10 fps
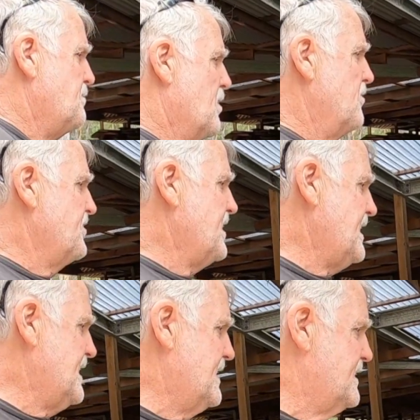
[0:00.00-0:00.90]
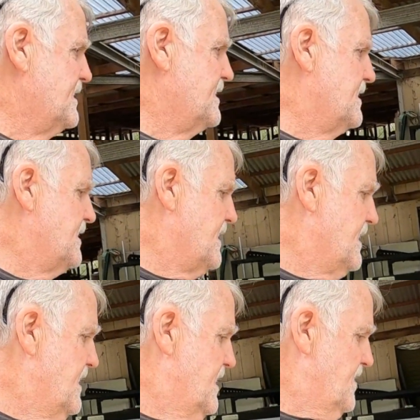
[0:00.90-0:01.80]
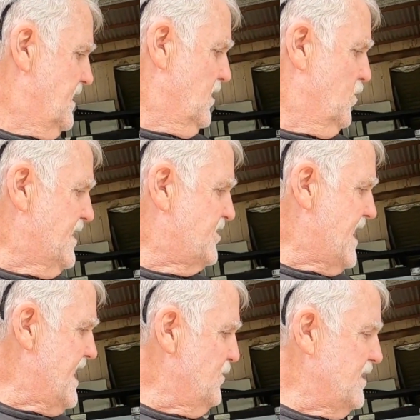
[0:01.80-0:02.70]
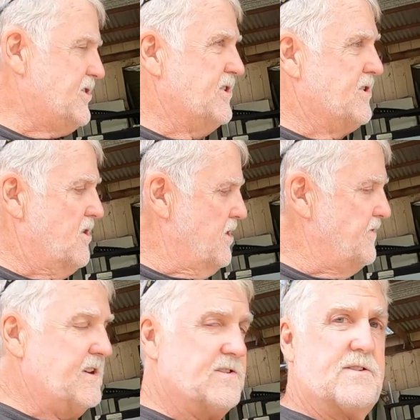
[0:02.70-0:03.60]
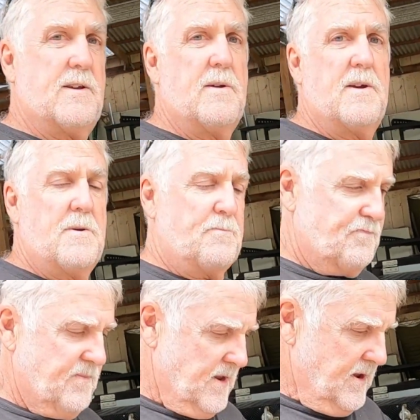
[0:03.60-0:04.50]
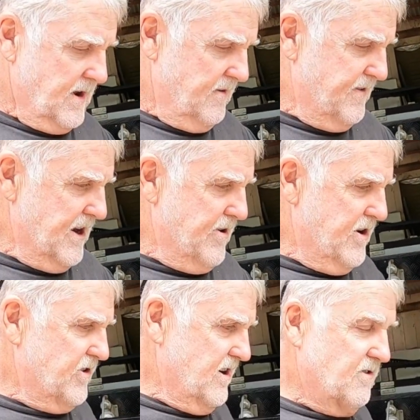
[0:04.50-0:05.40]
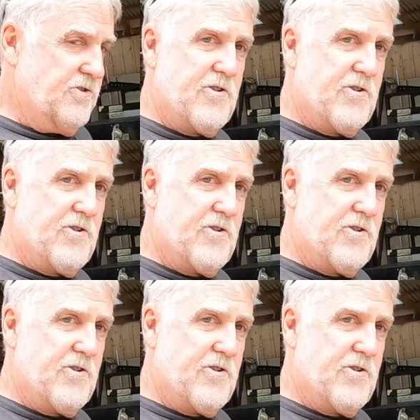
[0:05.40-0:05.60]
both the little hand winches on this configuration of a